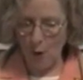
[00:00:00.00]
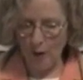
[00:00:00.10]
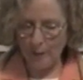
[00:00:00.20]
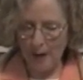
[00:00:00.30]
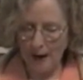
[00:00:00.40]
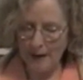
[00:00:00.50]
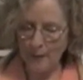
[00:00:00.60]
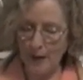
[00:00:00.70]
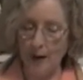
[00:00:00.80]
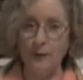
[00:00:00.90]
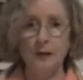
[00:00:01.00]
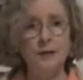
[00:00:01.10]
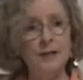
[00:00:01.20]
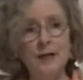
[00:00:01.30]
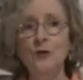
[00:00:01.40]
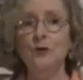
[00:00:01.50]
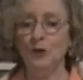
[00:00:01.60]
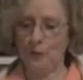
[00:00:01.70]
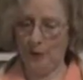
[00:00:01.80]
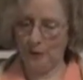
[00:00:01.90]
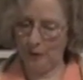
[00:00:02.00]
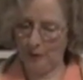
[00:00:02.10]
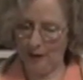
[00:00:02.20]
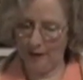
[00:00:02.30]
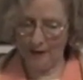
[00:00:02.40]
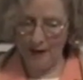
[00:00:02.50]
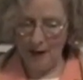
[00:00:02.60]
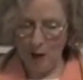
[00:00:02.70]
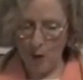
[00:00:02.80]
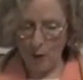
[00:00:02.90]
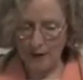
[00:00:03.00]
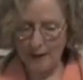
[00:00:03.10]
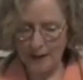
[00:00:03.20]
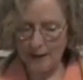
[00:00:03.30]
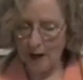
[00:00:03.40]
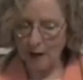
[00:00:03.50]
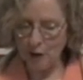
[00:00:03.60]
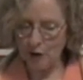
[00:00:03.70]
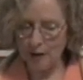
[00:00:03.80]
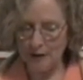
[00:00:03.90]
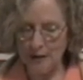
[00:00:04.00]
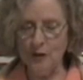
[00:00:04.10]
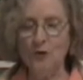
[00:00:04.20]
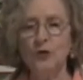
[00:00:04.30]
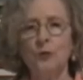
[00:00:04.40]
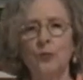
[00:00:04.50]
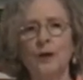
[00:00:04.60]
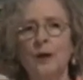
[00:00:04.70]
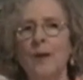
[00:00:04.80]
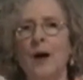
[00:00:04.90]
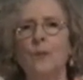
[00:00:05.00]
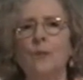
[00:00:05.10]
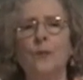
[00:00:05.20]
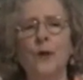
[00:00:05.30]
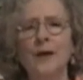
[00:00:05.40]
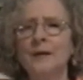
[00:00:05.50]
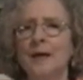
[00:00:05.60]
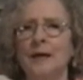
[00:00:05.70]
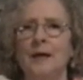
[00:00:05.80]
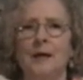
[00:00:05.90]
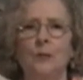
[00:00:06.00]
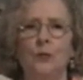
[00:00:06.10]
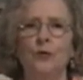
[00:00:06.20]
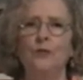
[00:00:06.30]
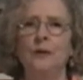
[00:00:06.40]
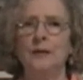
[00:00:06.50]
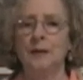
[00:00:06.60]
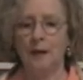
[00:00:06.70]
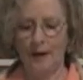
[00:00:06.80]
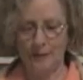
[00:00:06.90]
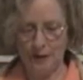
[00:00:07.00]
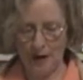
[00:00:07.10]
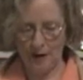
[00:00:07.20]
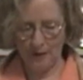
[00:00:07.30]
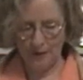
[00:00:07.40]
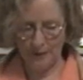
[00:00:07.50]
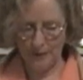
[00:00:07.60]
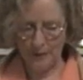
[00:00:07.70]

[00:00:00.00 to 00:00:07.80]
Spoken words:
where buying power continues to multiply, where technology continues to bring about breathtaking improvements in lifestyles.